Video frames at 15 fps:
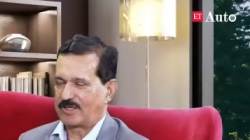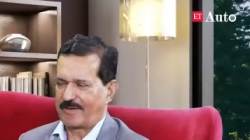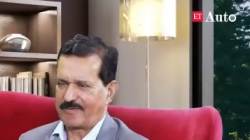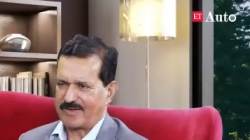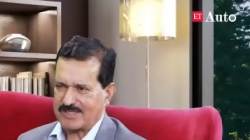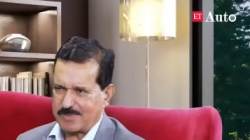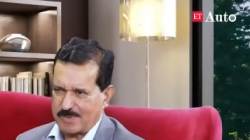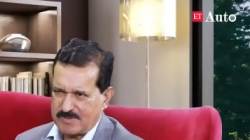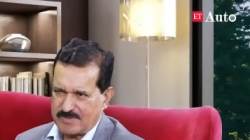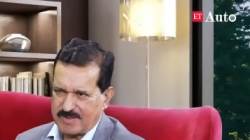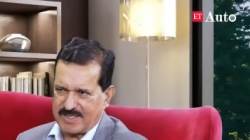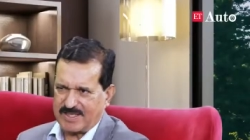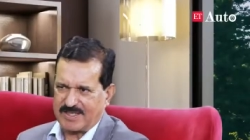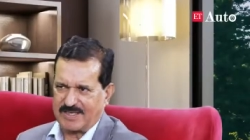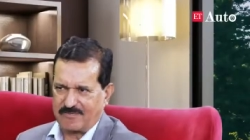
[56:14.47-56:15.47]
cover a specific
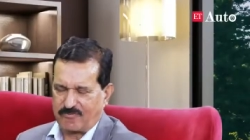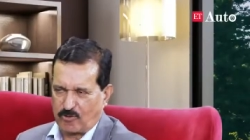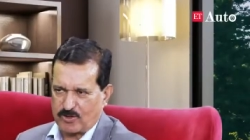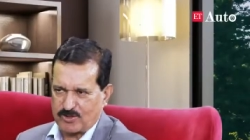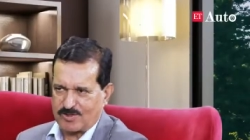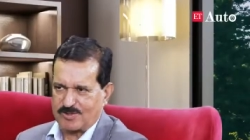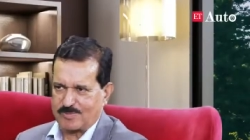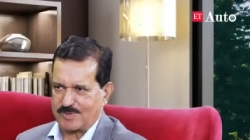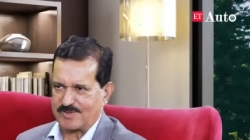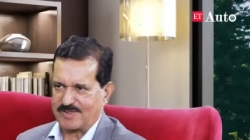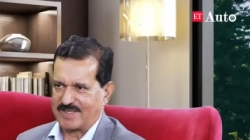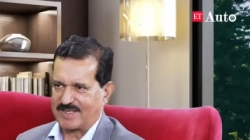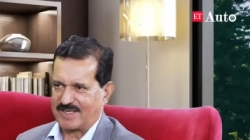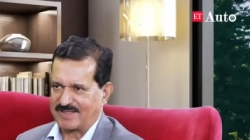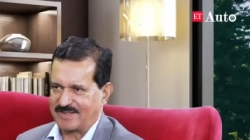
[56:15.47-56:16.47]
area. Focus on a specific
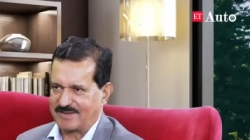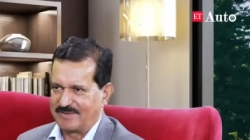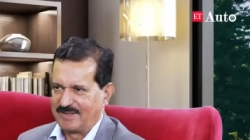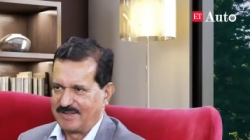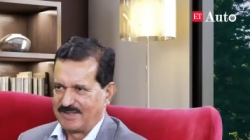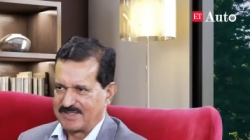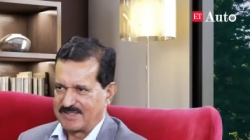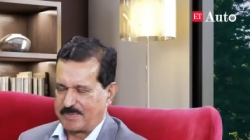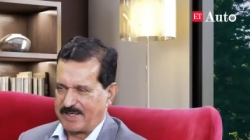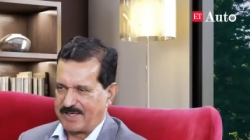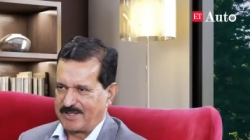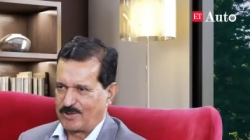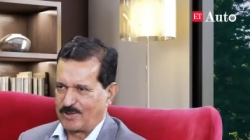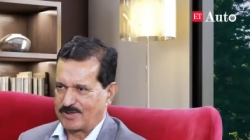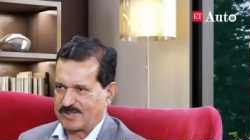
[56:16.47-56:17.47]
area rather than spreading
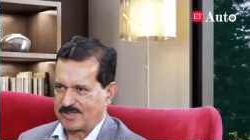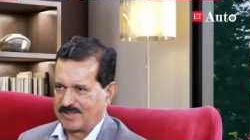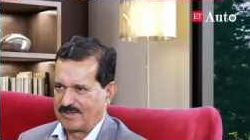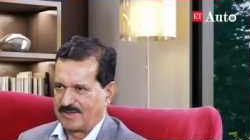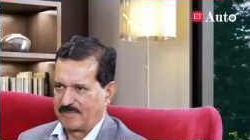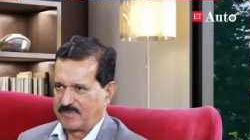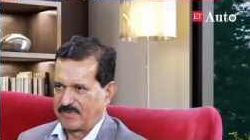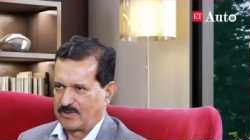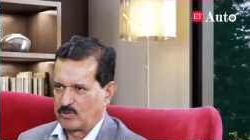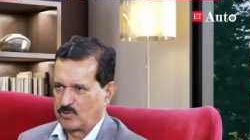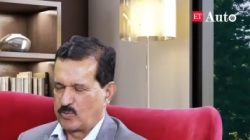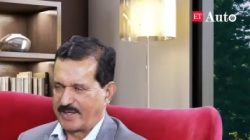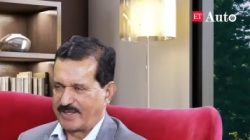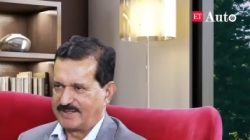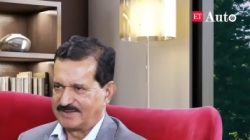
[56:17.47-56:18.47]
yours too
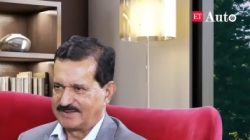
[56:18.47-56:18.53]
wide.